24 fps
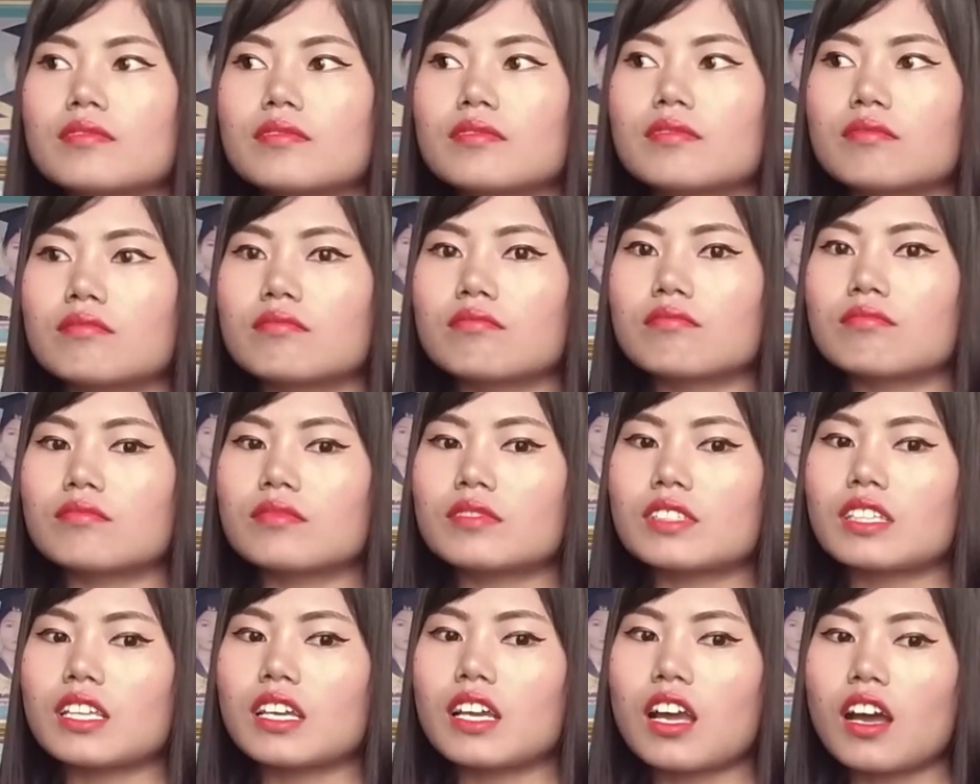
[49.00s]
mm,
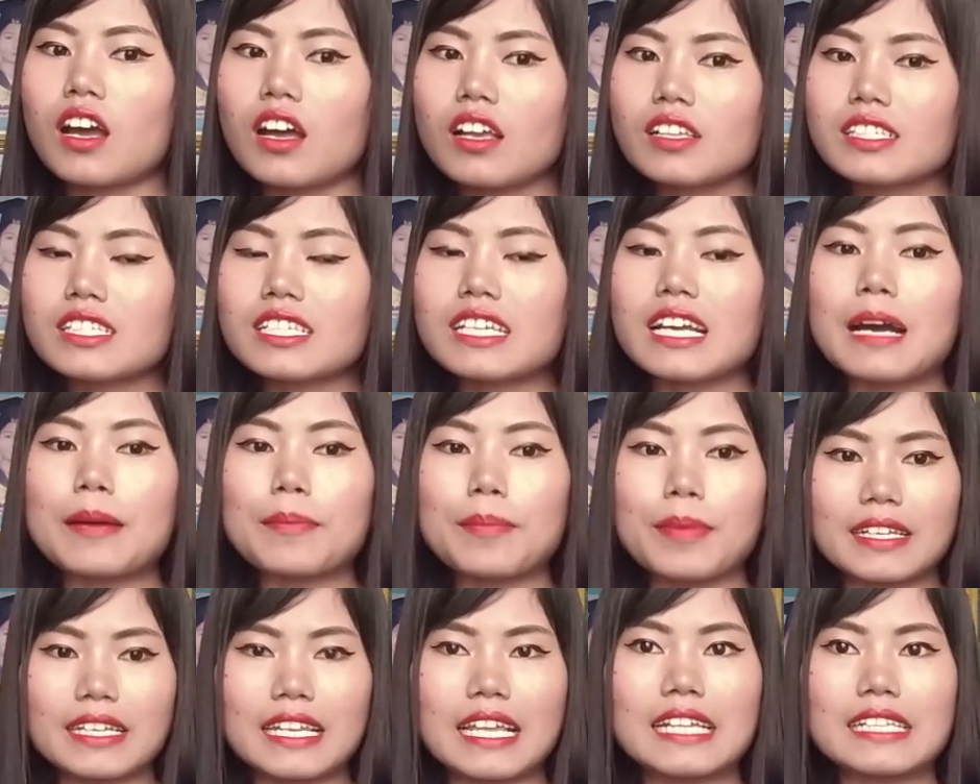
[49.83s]
the course
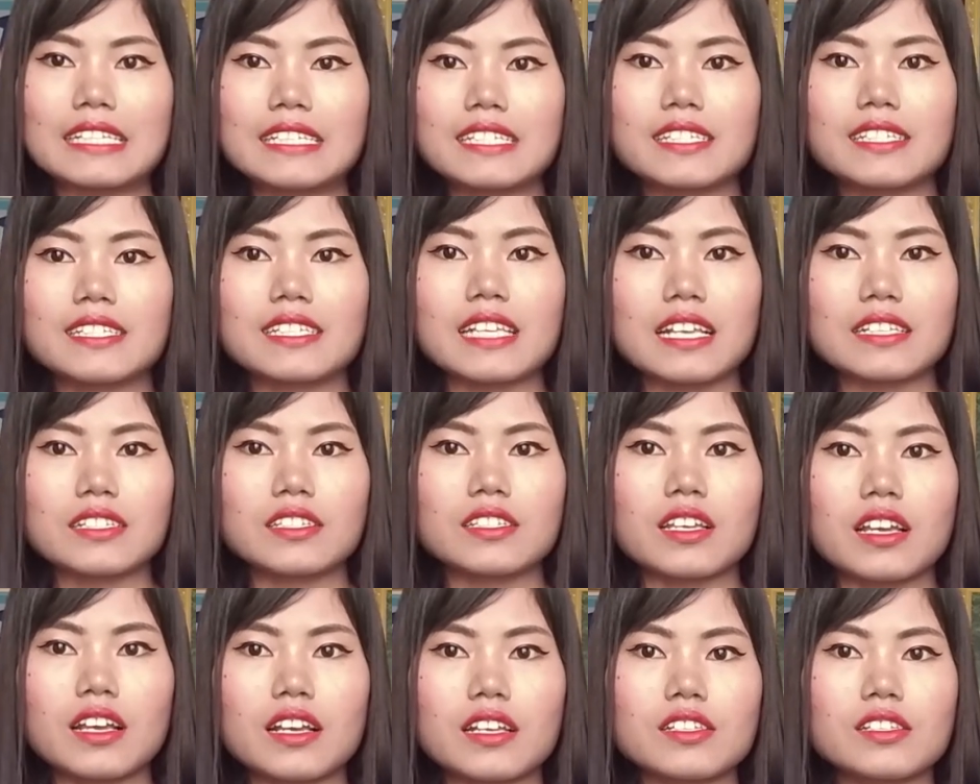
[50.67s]
components such
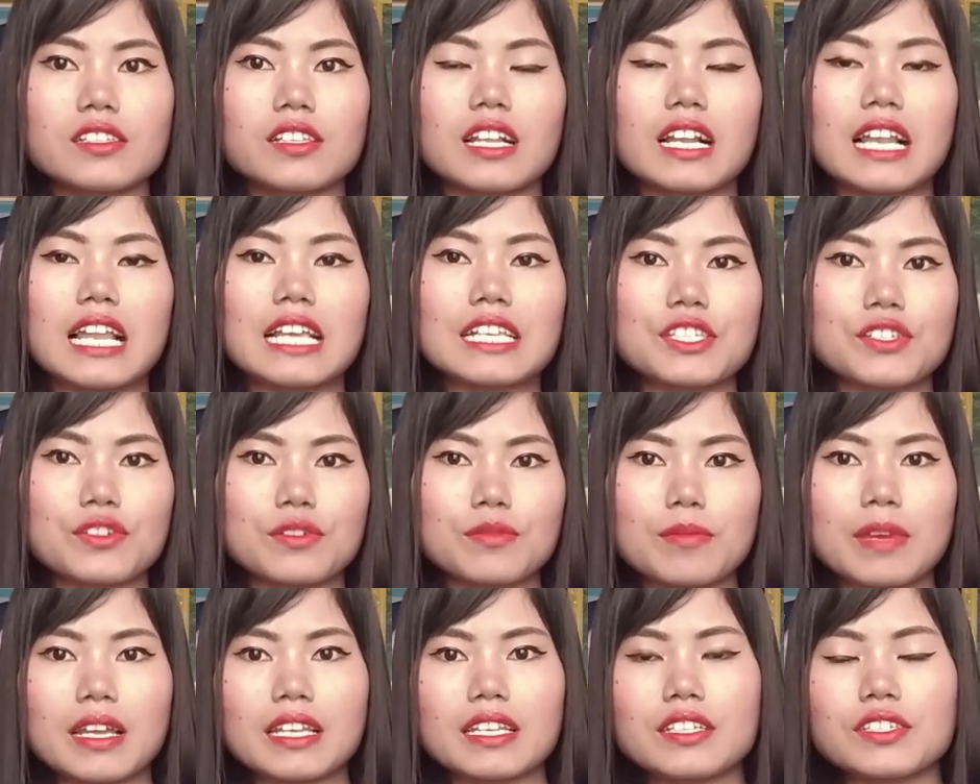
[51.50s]
as classroom
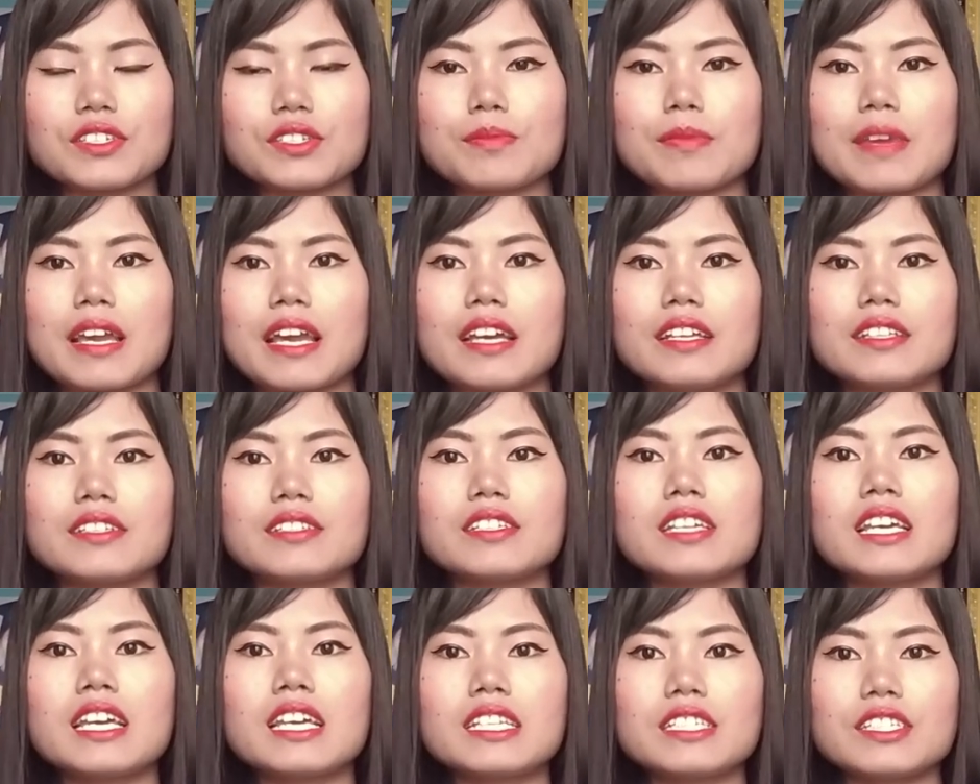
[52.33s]
management,
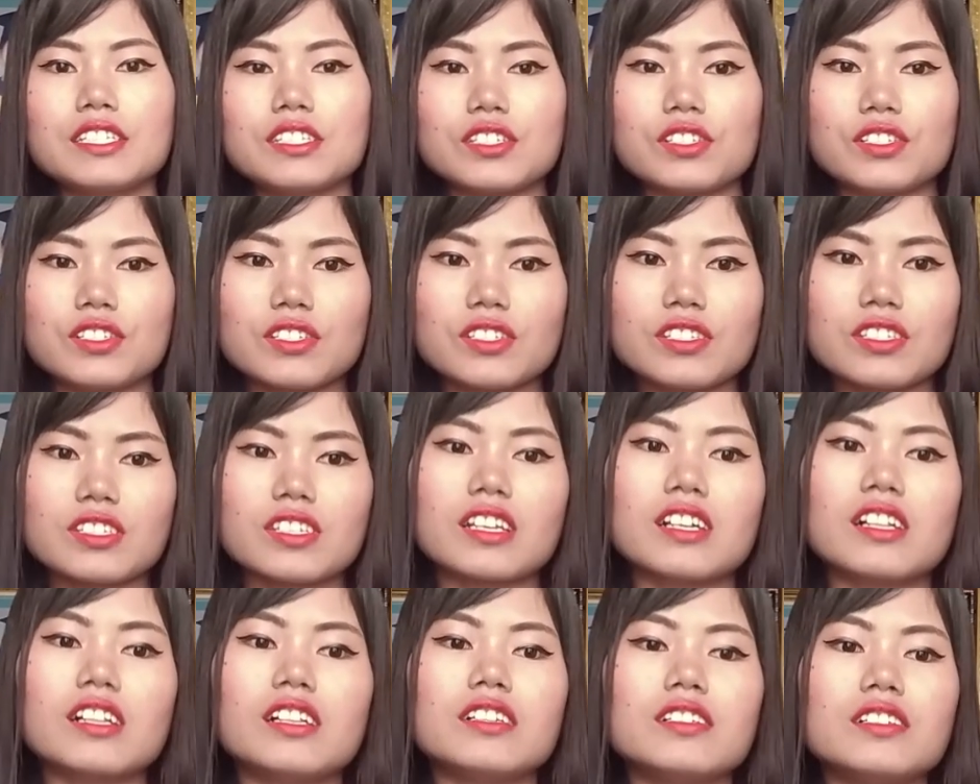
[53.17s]
teaching
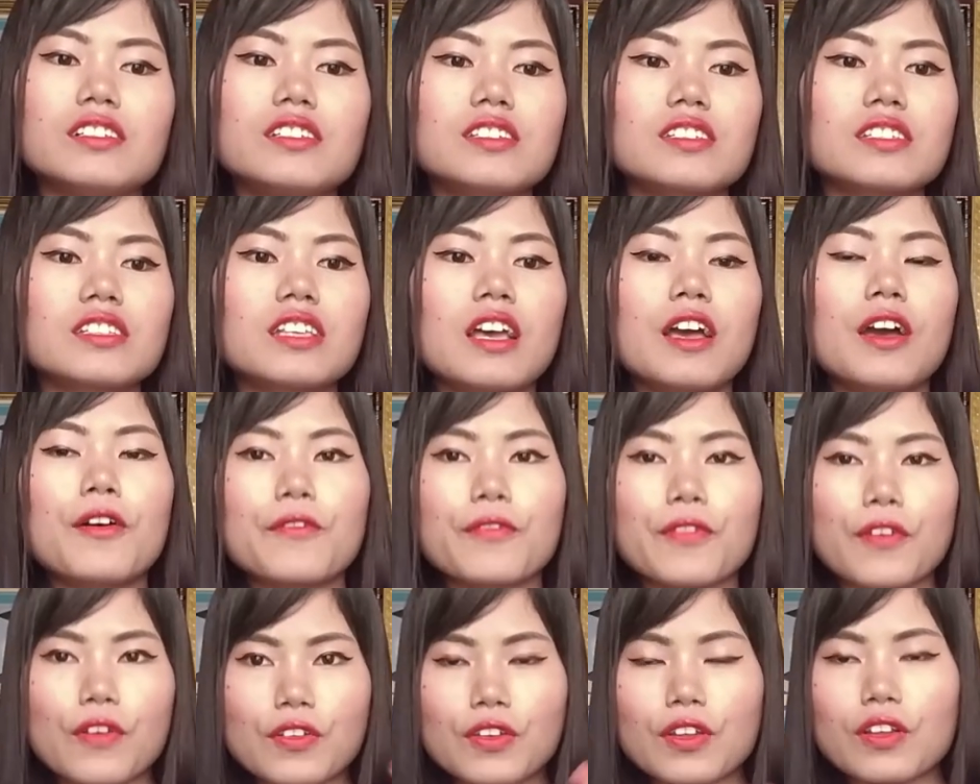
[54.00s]
skills,
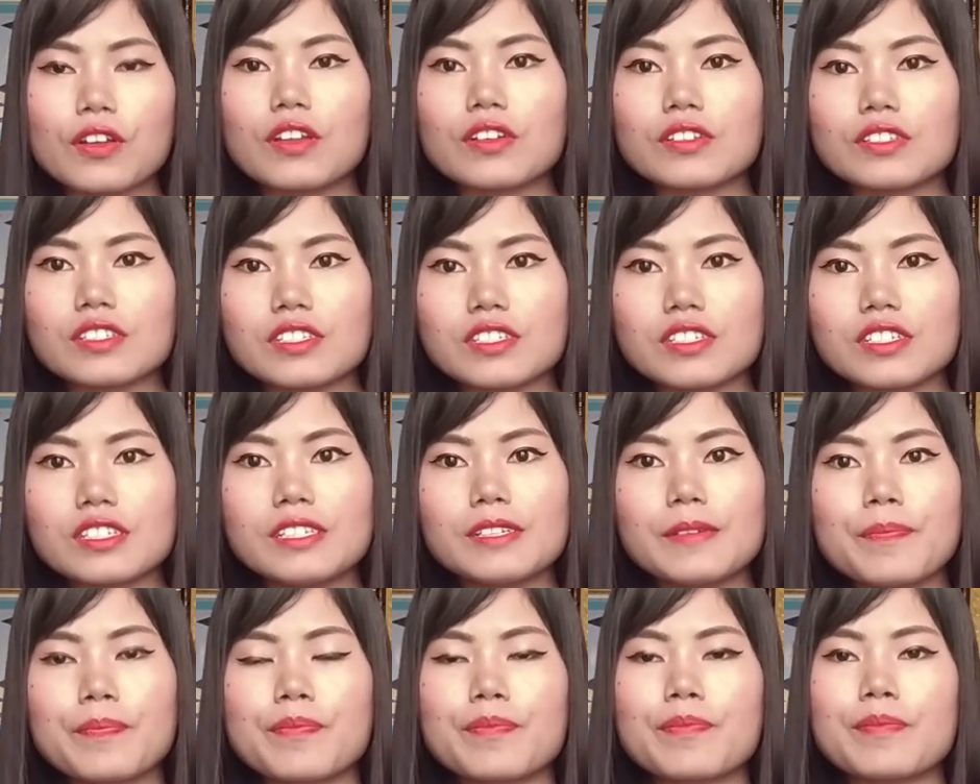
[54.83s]
phonology,
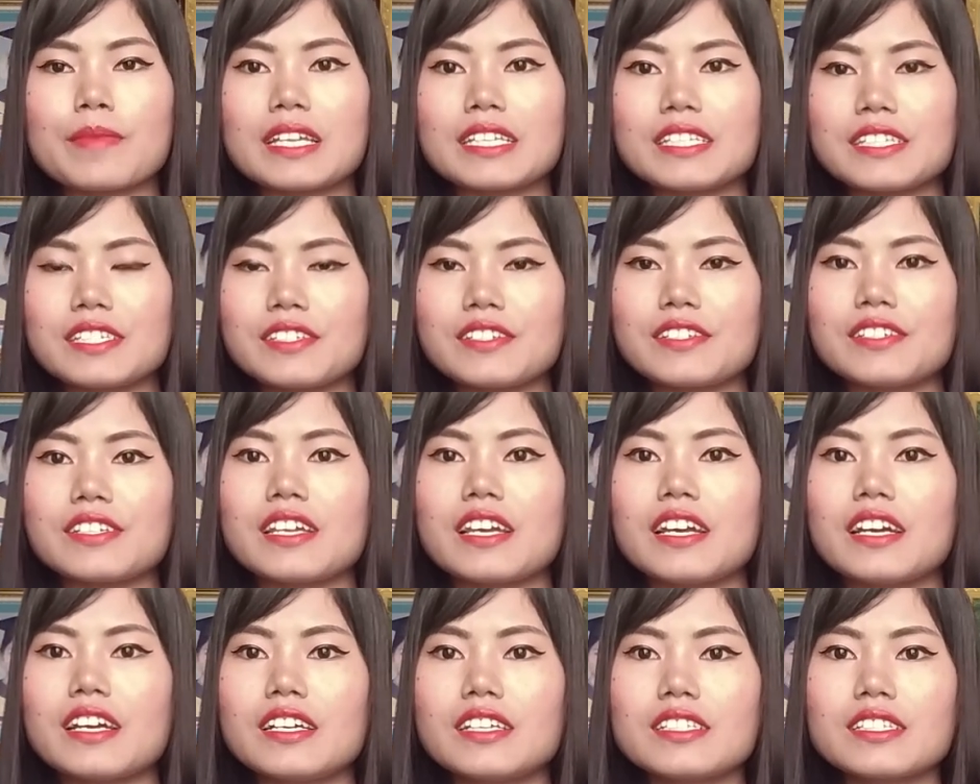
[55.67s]

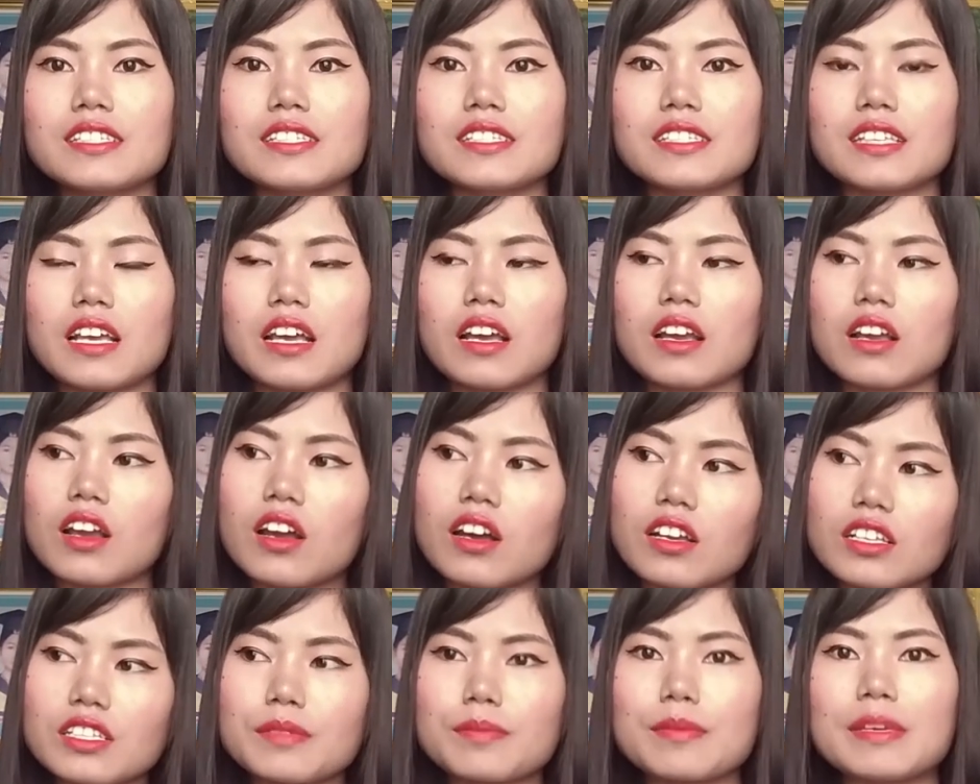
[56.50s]
materials, uh,
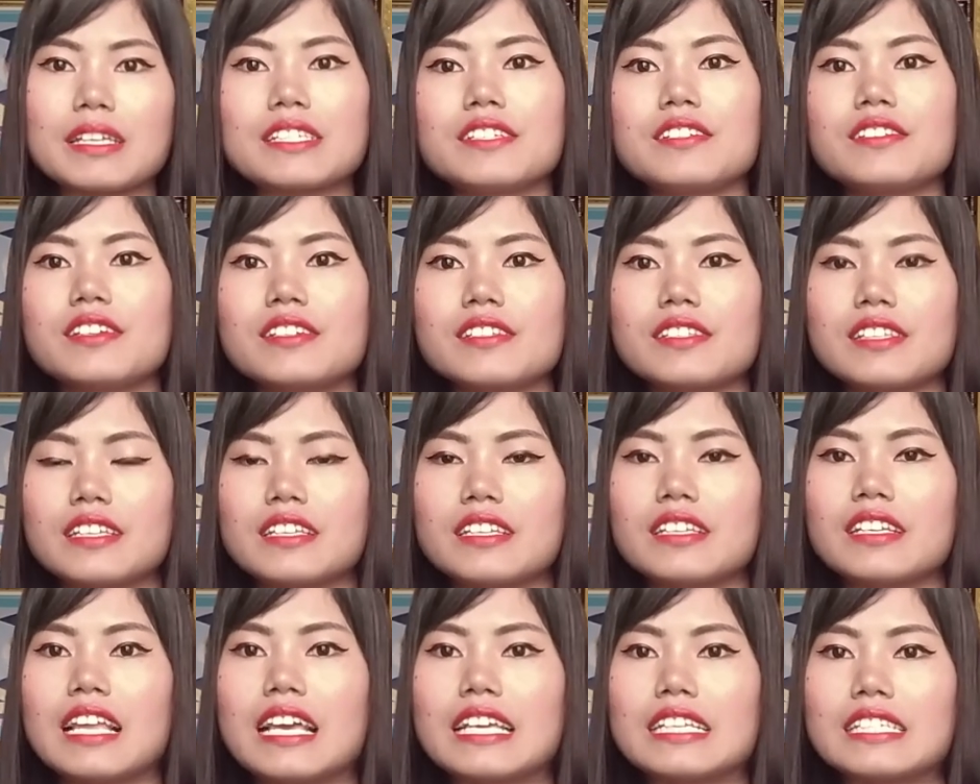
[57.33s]
materials
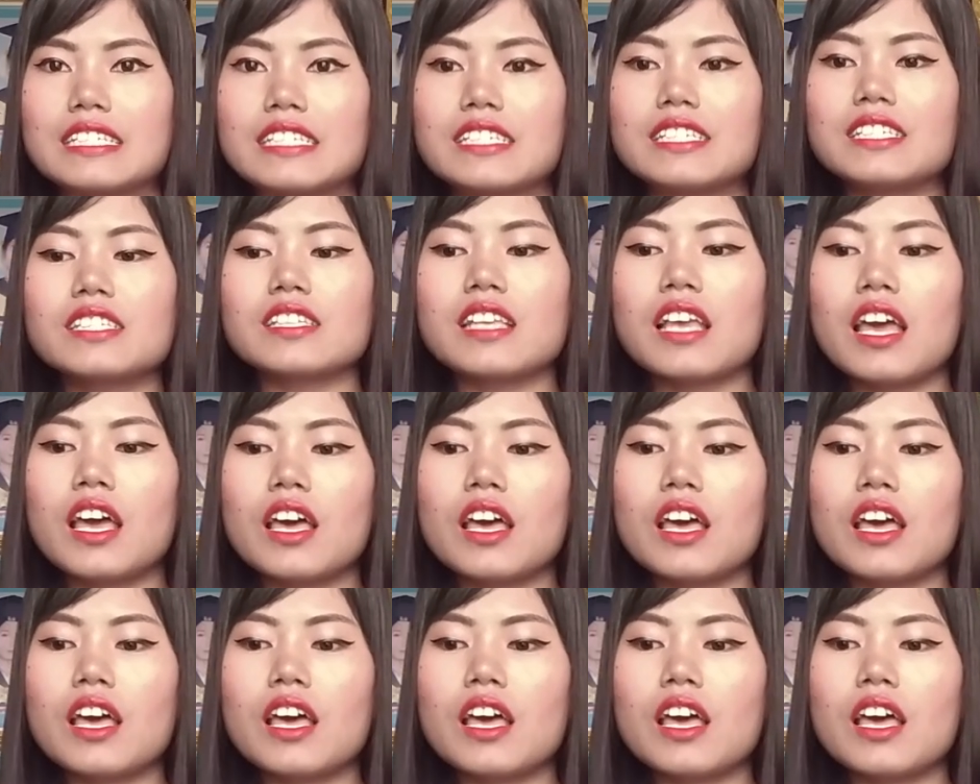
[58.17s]
analysis.